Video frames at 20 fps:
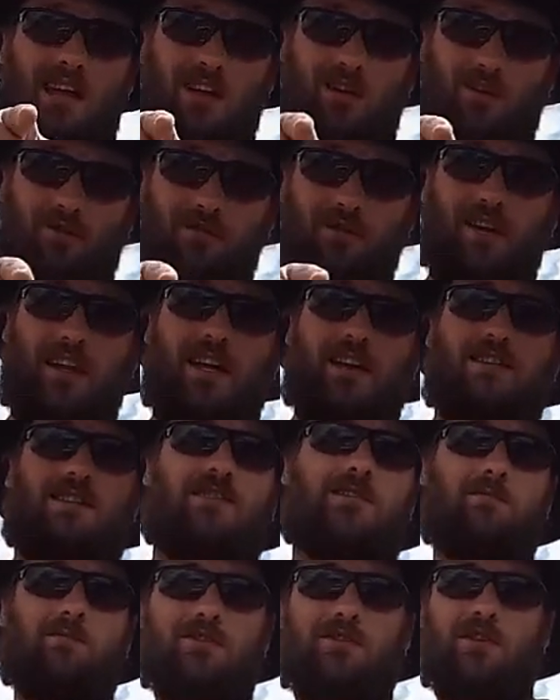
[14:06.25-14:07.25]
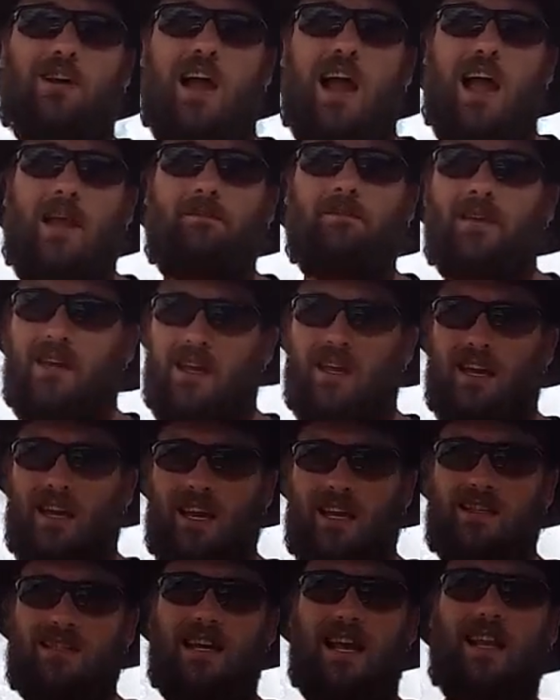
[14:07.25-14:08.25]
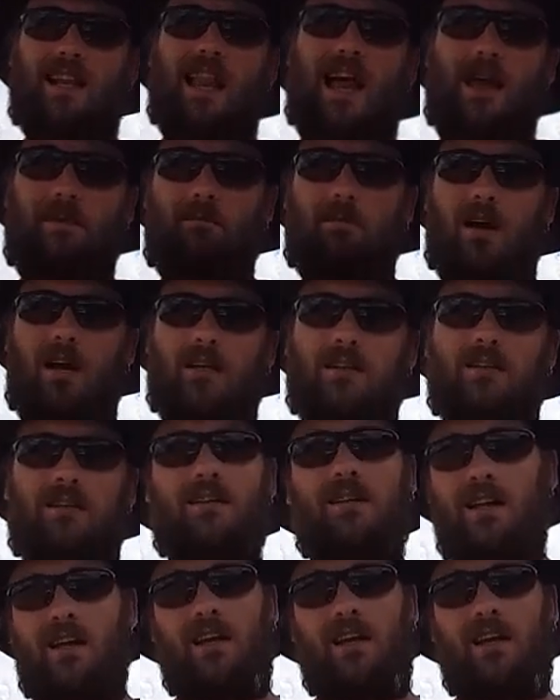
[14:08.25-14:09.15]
Don't forget to subscribe, hit that like button,